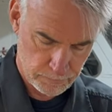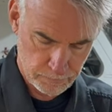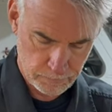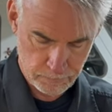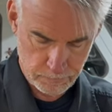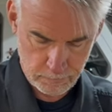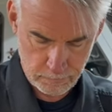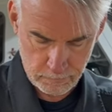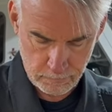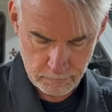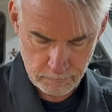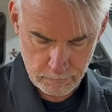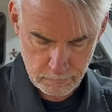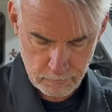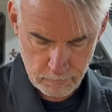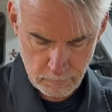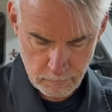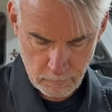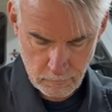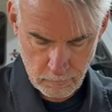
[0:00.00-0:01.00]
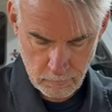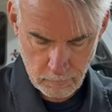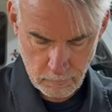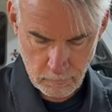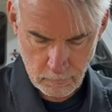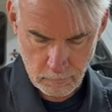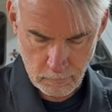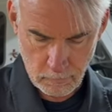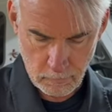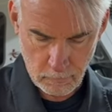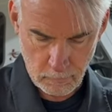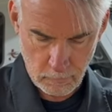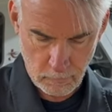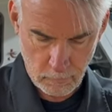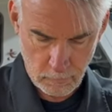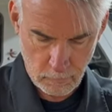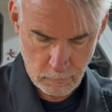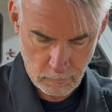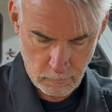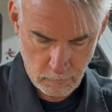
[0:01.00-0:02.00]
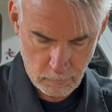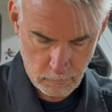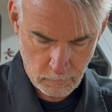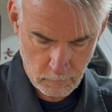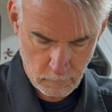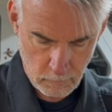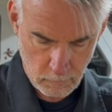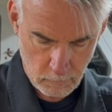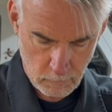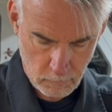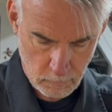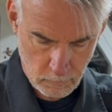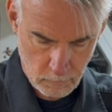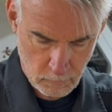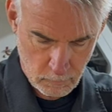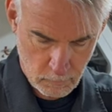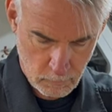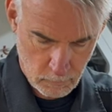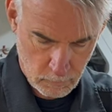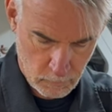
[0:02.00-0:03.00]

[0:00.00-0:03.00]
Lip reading: No one is speaking in this clip.